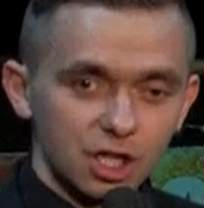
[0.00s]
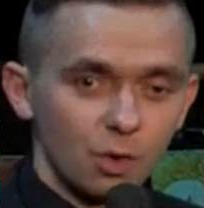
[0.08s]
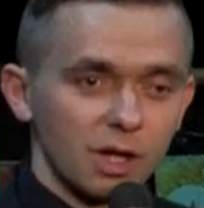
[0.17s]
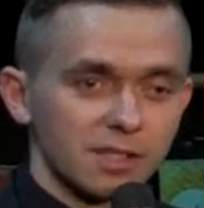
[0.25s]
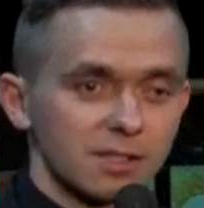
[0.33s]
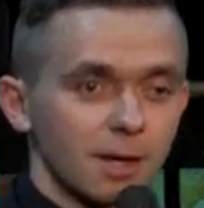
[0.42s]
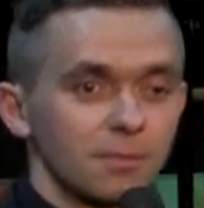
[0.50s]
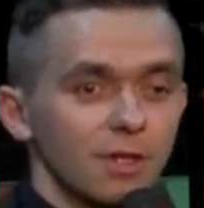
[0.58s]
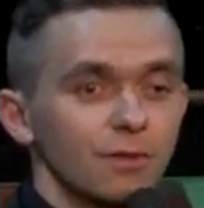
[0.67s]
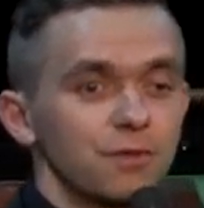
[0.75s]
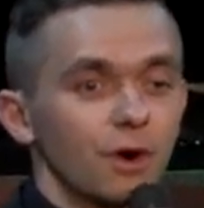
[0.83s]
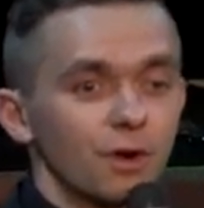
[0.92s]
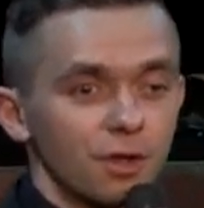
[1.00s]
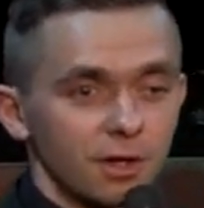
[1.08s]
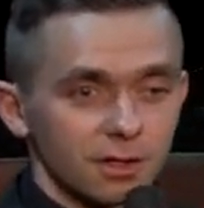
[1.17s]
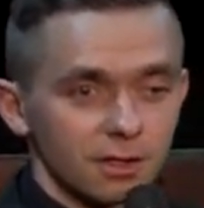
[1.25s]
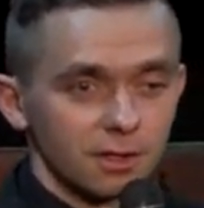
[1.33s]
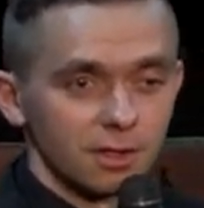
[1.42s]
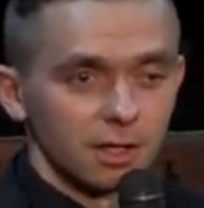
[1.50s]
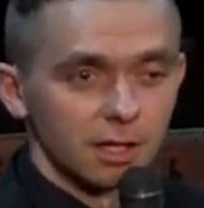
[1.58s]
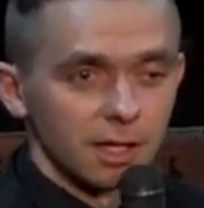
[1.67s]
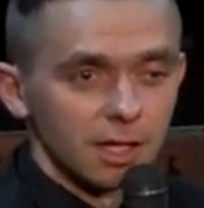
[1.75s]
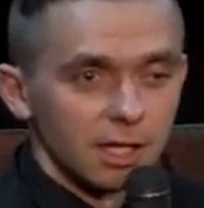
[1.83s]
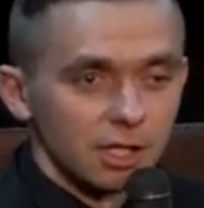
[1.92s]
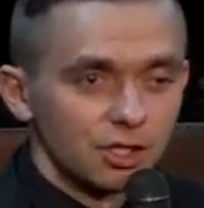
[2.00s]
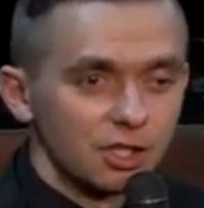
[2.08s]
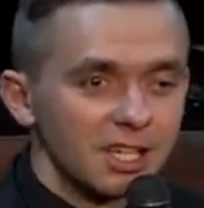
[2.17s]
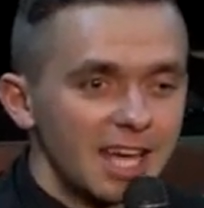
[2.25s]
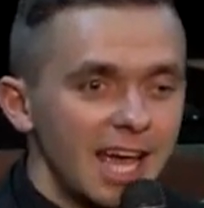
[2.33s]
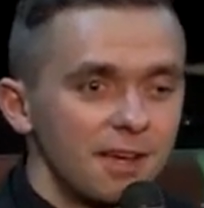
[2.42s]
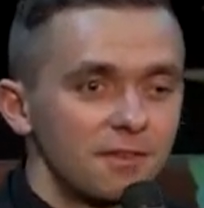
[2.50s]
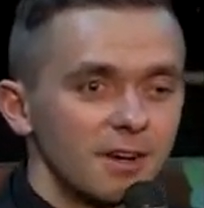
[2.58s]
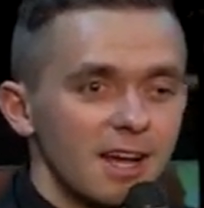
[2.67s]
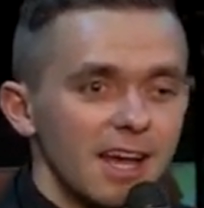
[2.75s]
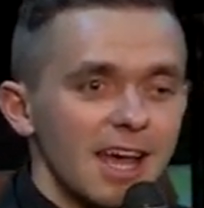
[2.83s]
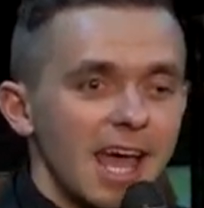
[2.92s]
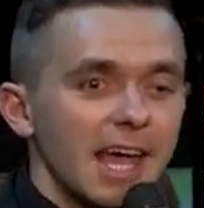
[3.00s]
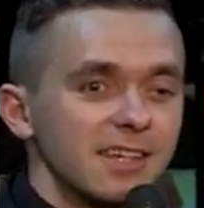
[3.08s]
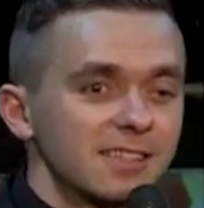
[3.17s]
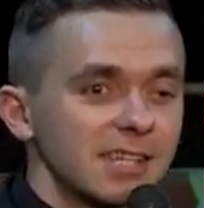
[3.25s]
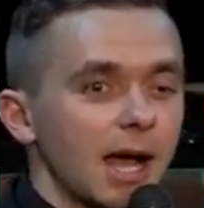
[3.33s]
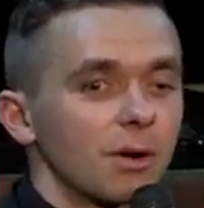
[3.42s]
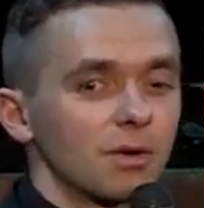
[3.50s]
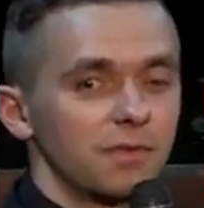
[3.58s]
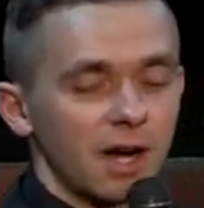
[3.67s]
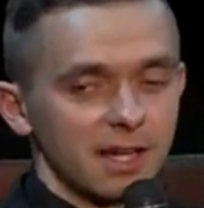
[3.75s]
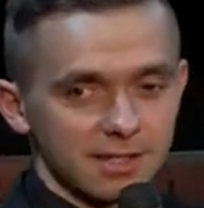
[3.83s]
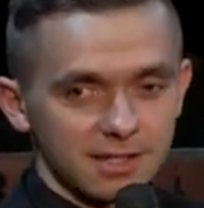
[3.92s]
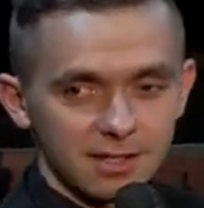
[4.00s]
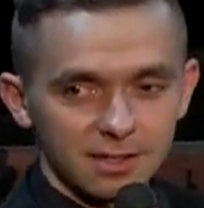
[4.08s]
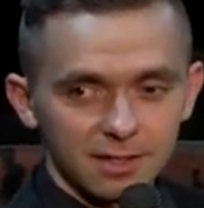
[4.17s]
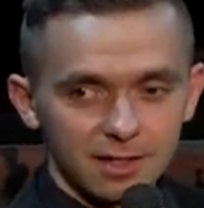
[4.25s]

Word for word: went something further. She gave a sacrifice.